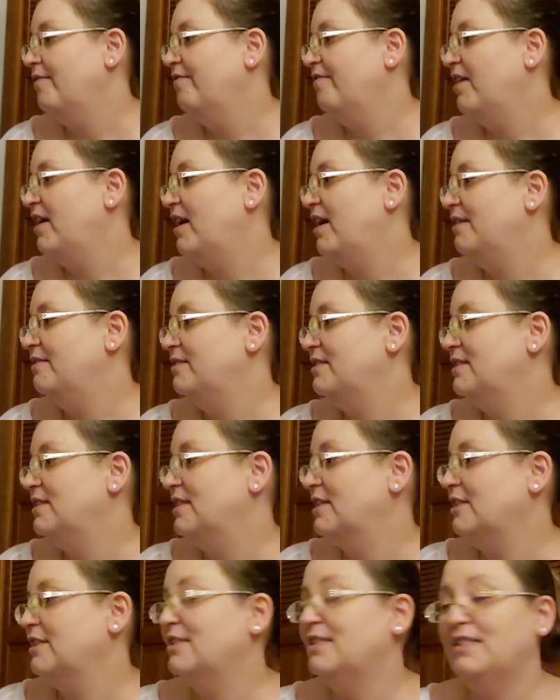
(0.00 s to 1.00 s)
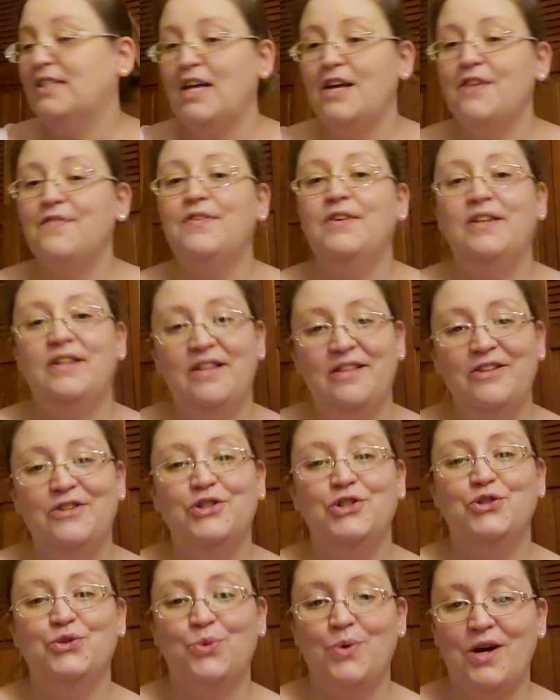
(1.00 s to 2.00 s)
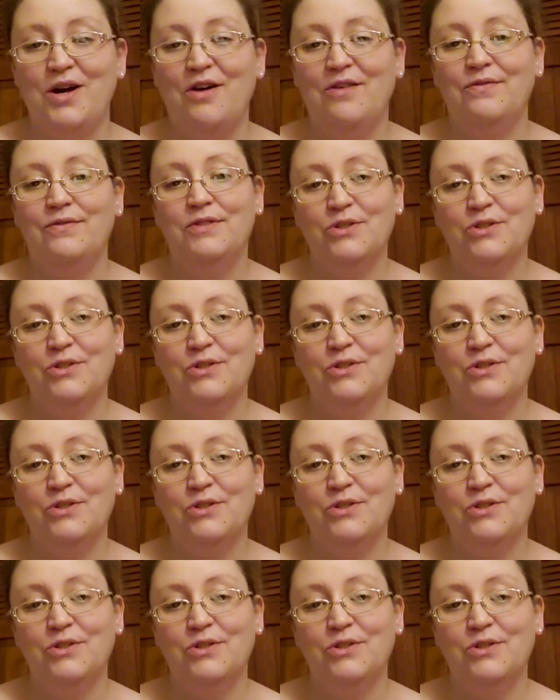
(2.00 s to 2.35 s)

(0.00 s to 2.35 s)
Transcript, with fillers: 5, 6, 7, and there's 12.